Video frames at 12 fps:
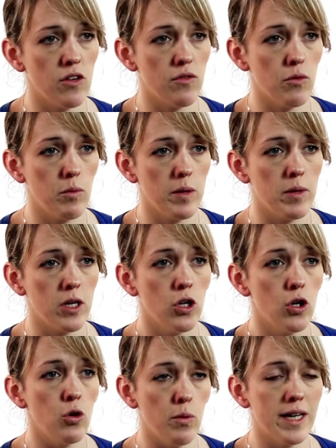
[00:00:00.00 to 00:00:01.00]
of the women
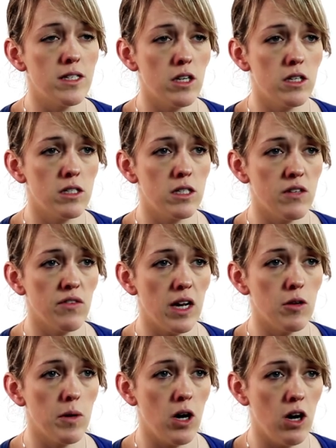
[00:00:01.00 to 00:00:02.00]
who went on to
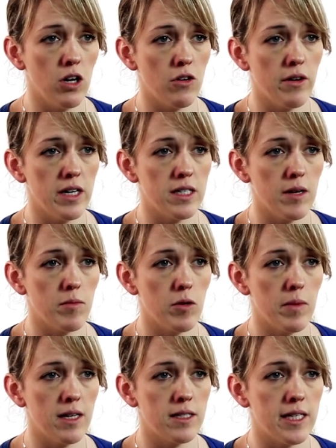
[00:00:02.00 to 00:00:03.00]
develop a high-grade
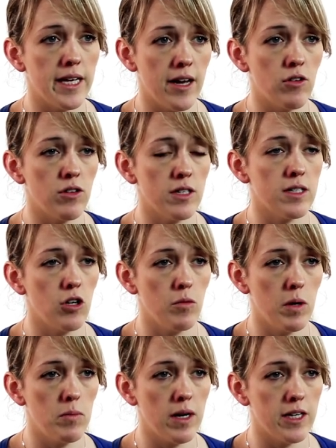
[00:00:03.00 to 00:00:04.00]
abnormality out of this whole
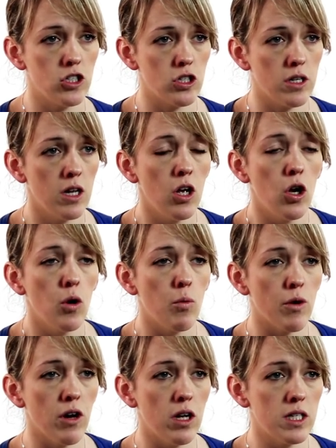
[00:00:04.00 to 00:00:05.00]
population.
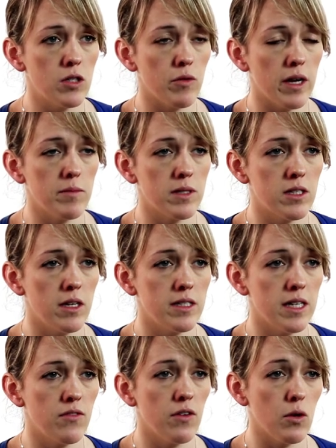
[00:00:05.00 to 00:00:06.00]
We were also able to
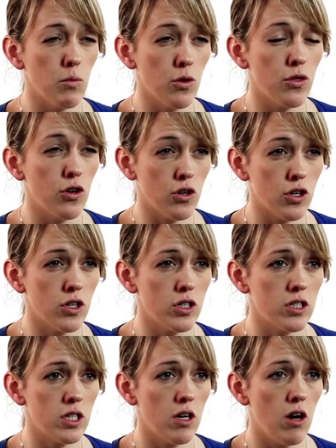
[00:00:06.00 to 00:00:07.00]
identify
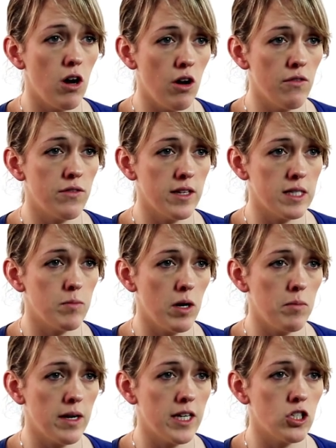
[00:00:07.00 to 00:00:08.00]
1/3 of this
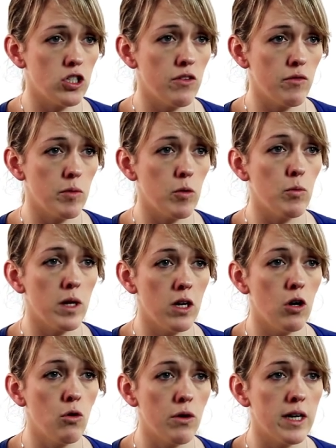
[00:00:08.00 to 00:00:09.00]
population of women with
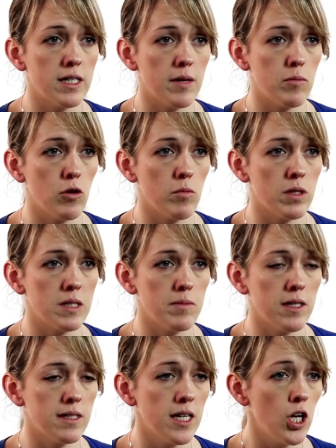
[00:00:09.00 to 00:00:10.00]
low-grade abnormal
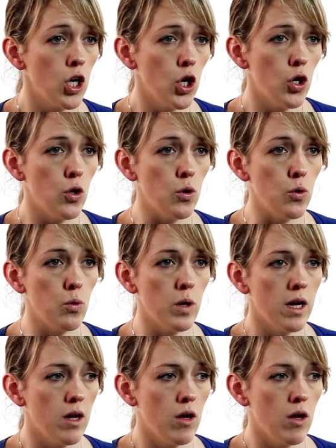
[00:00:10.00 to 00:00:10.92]
smears who